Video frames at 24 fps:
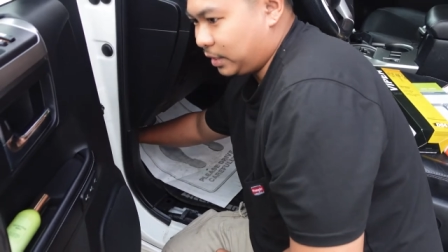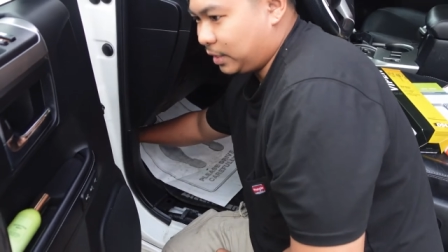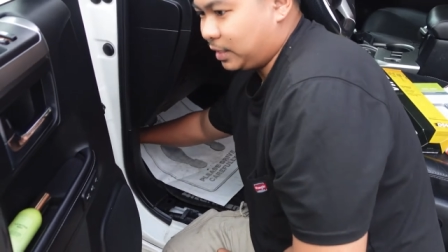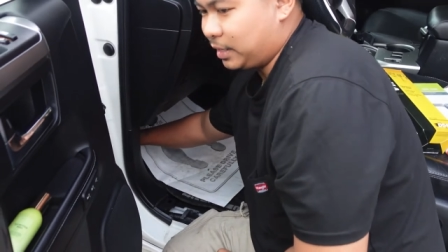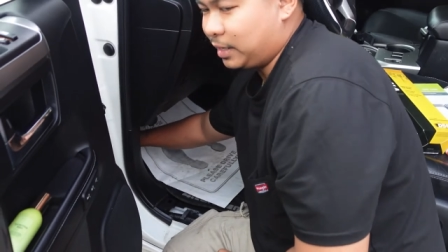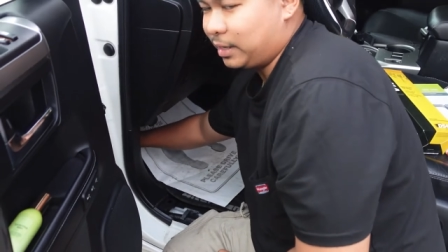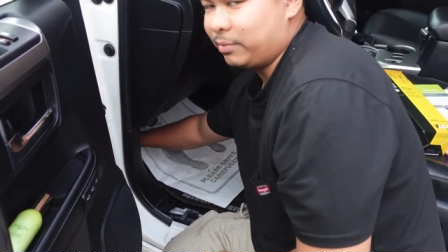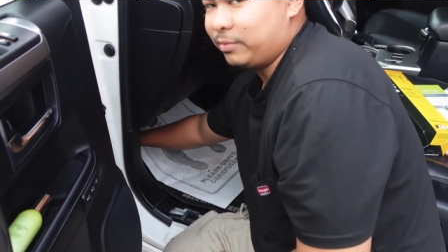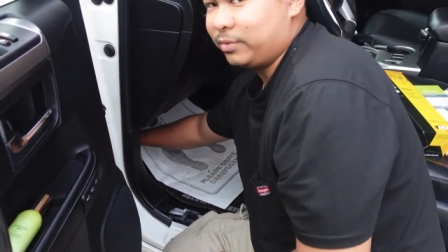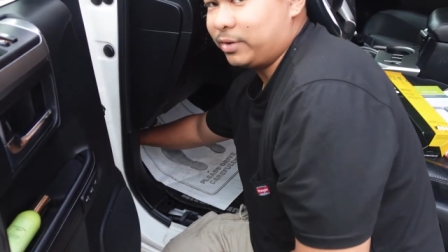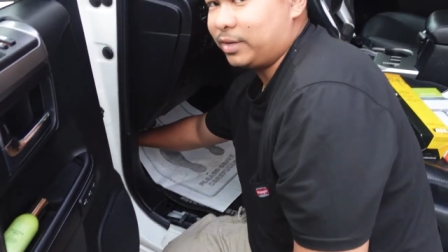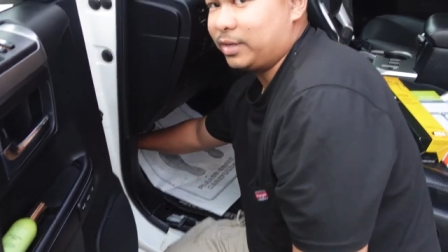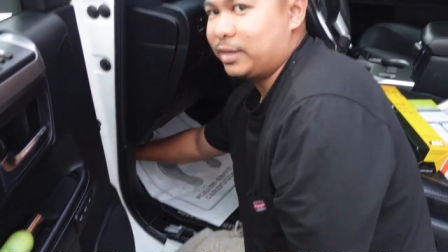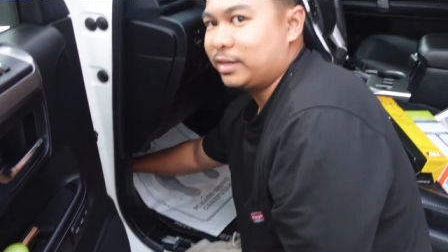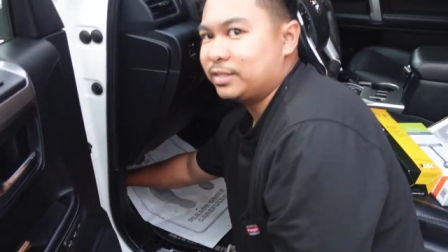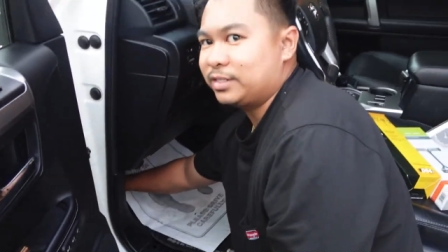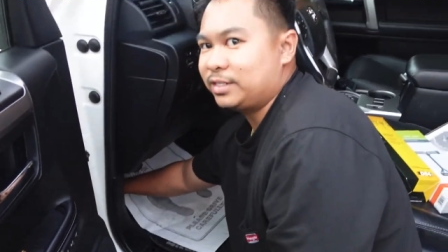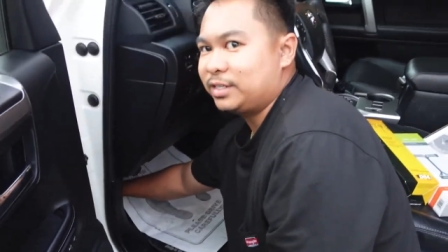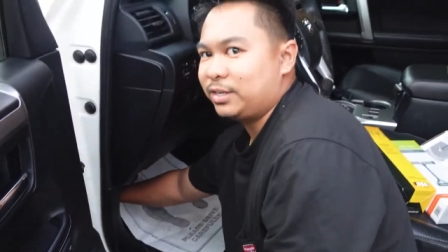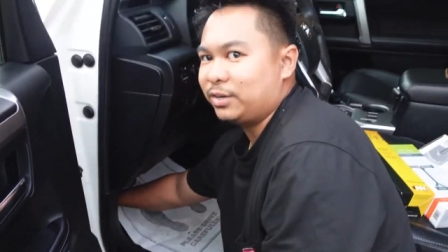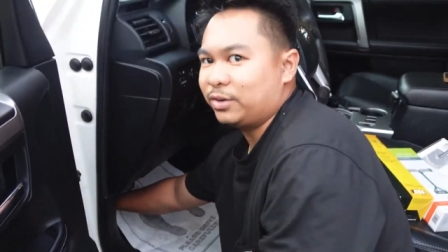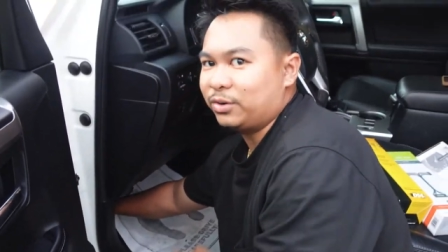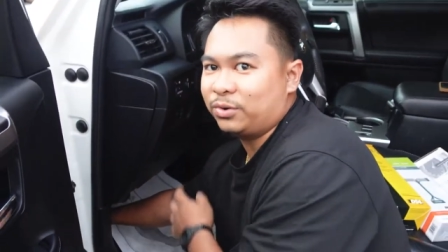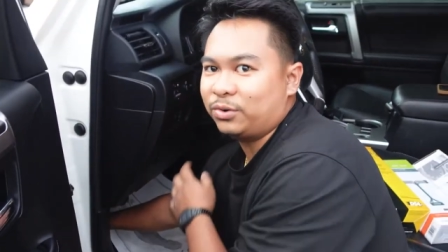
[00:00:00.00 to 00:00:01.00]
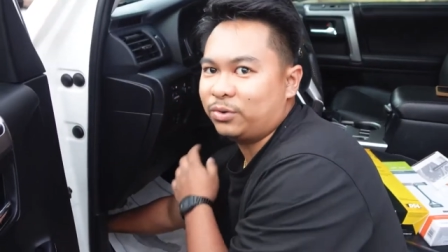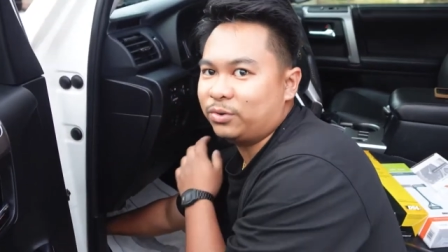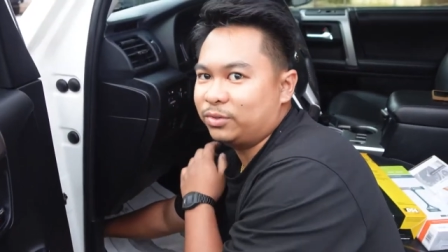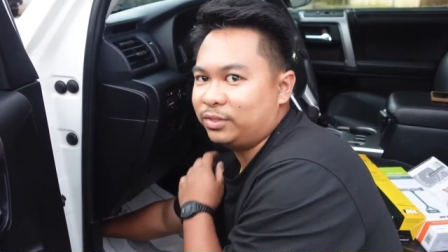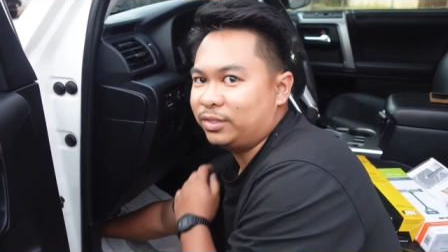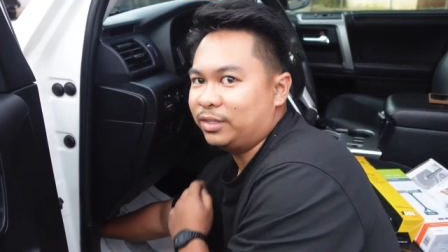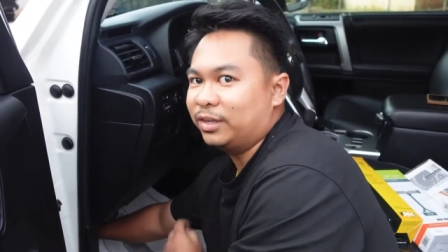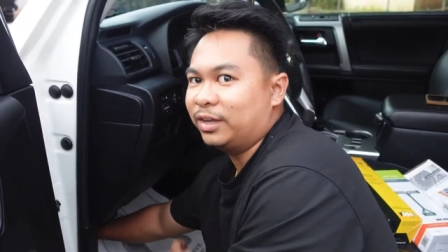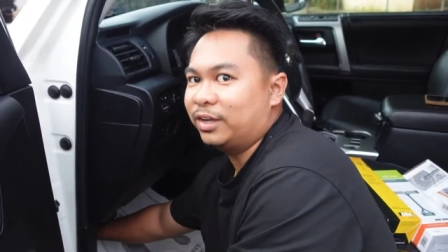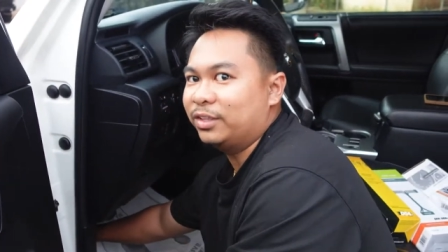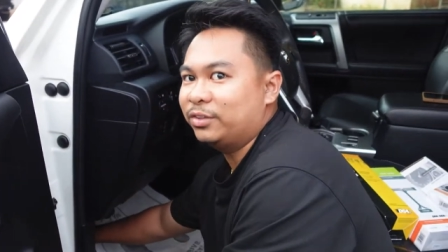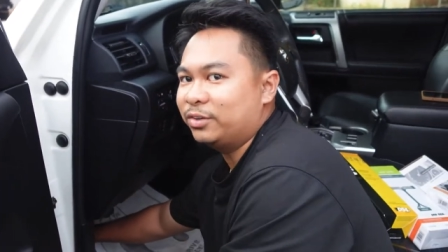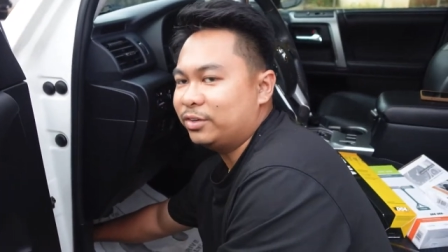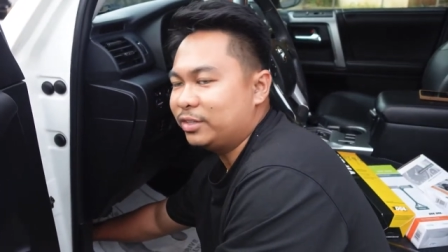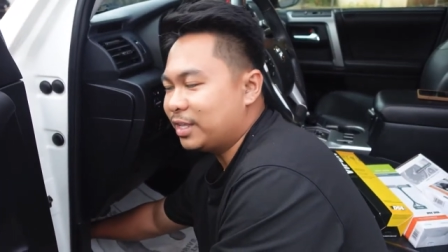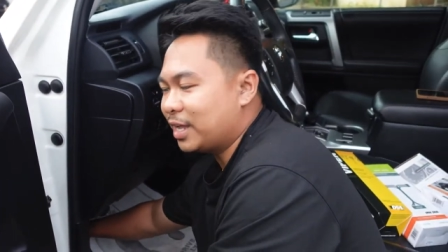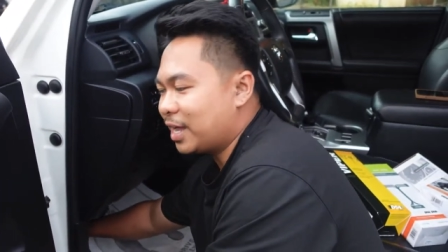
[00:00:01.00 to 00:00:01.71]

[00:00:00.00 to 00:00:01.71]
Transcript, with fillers: Like, I'm gonna see your whole under